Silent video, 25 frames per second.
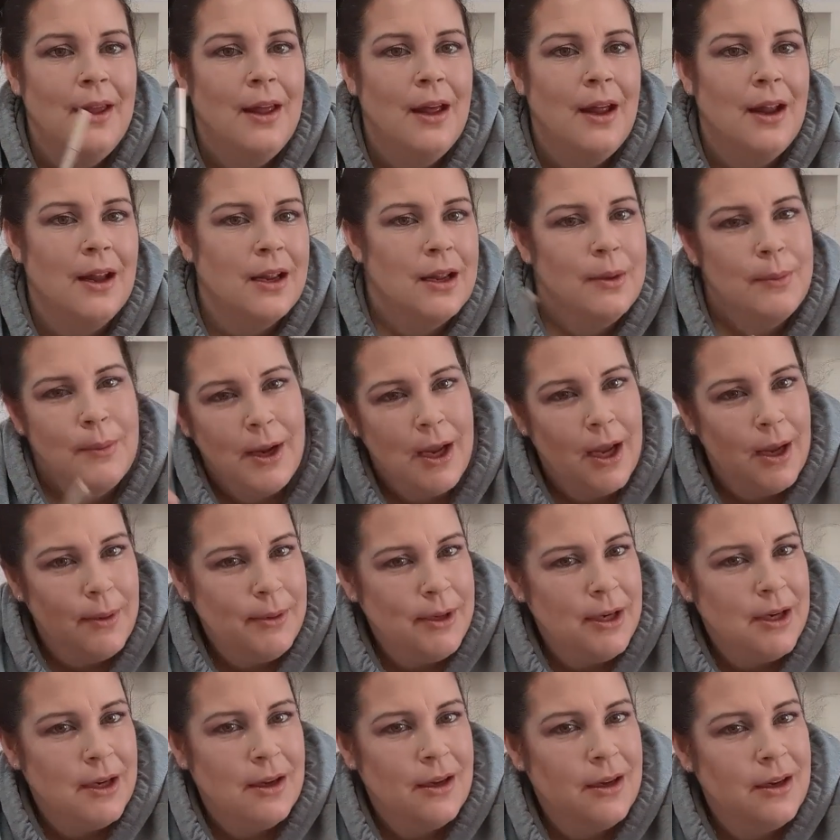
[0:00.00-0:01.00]
I'll get my
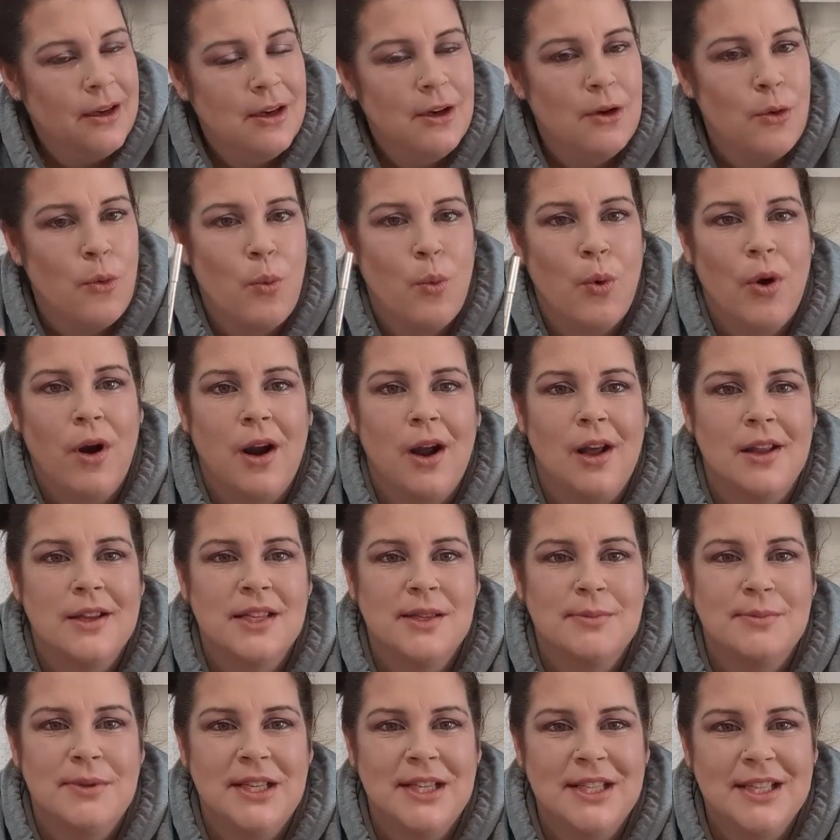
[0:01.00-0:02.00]
hubby to work on
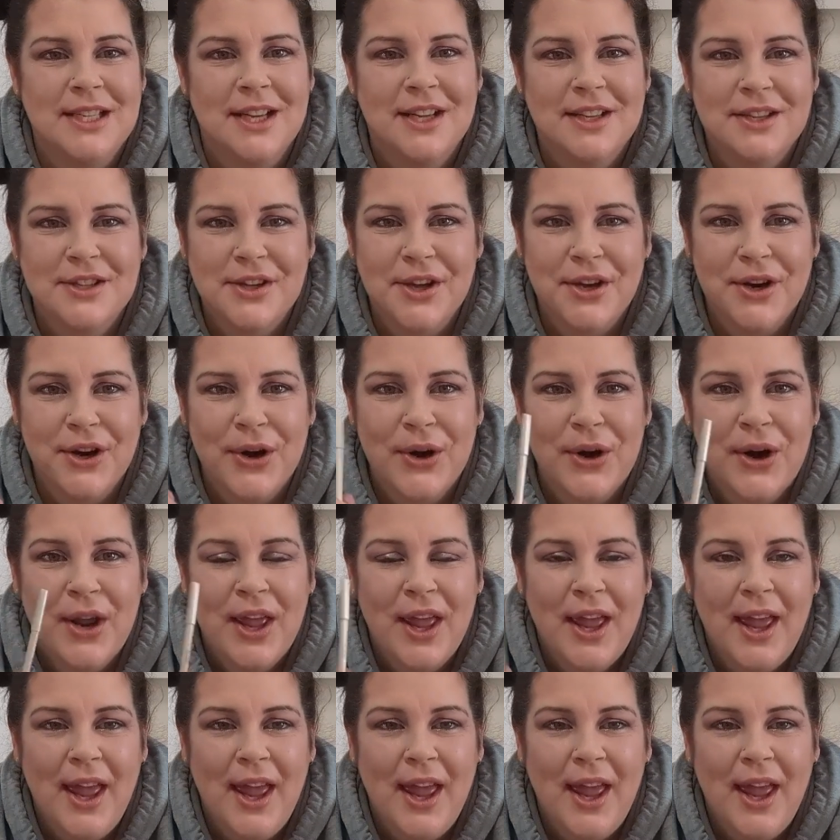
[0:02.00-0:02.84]
some details later,